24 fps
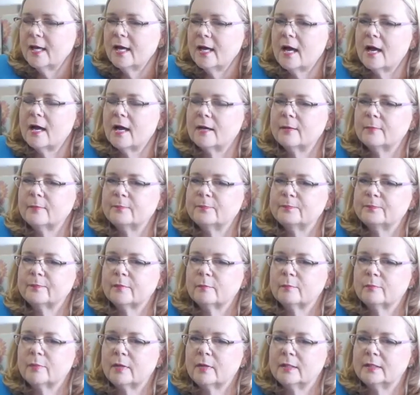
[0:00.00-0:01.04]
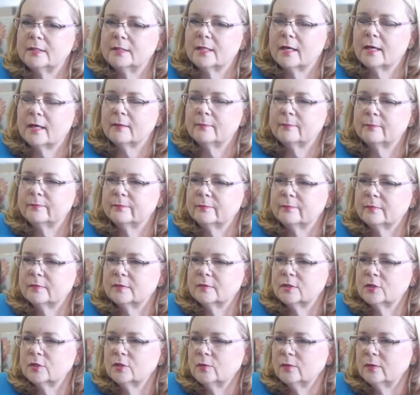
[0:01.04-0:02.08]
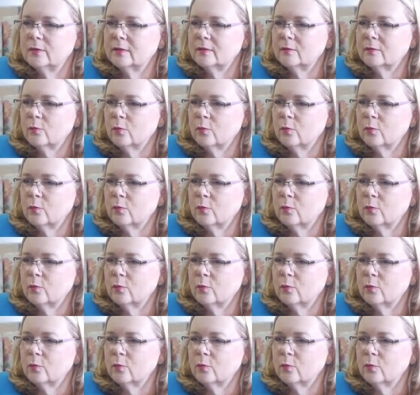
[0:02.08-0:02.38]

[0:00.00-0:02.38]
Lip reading: but soon,